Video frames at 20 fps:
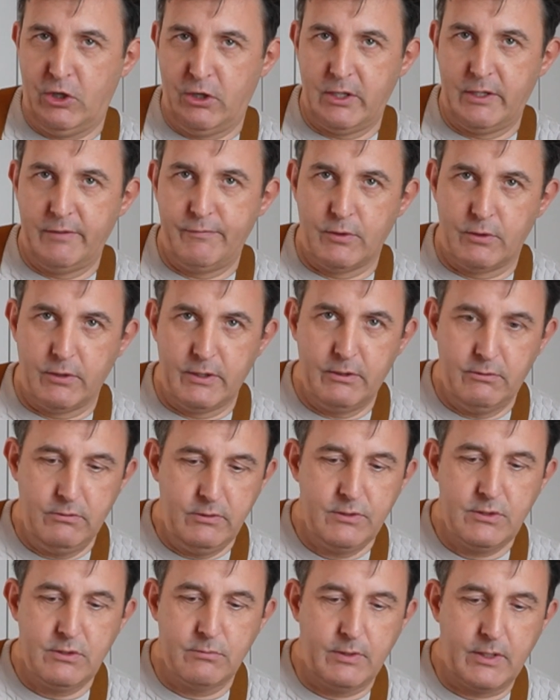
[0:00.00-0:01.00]
olive oil.
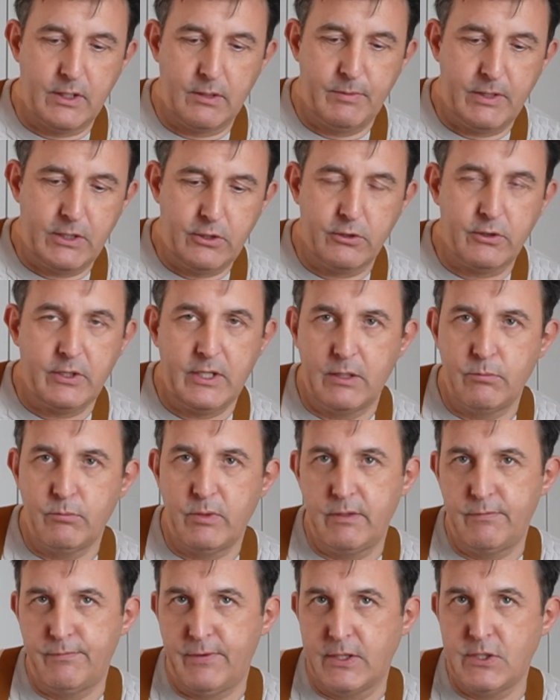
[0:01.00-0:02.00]
So we're going to be cooking
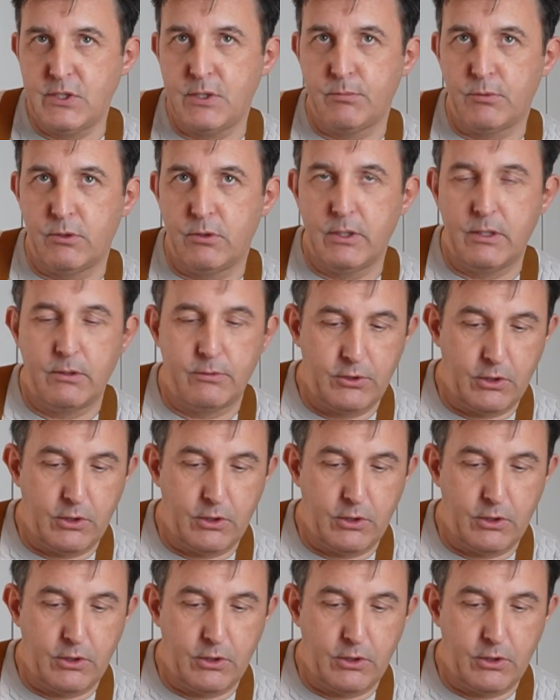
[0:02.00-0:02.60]
with vegetable oil,